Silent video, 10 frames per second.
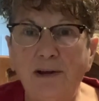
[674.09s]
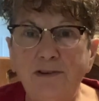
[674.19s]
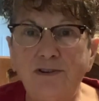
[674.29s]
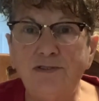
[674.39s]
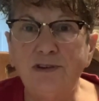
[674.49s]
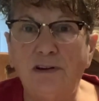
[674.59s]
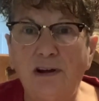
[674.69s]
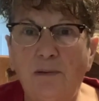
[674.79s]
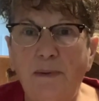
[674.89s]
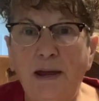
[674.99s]
it just a
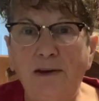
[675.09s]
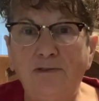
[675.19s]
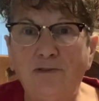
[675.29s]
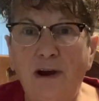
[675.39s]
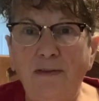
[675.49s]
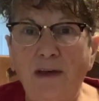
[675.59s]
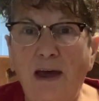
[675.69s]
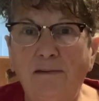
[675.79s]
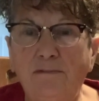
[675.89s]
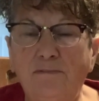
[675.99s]
little bit and drain
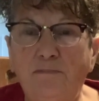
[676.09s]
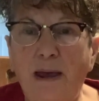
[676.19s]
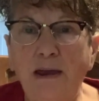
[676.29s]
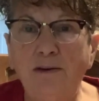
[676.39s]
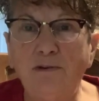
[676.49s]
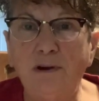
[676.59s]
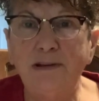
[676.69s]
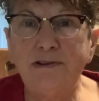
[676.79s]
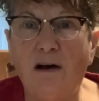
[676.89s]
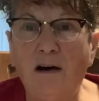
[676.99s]
that bacon
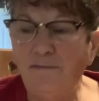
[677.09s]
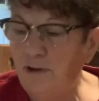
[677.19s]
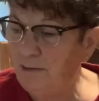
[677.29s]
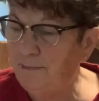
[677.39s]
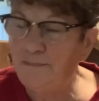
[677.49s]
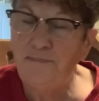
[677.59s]
grease off and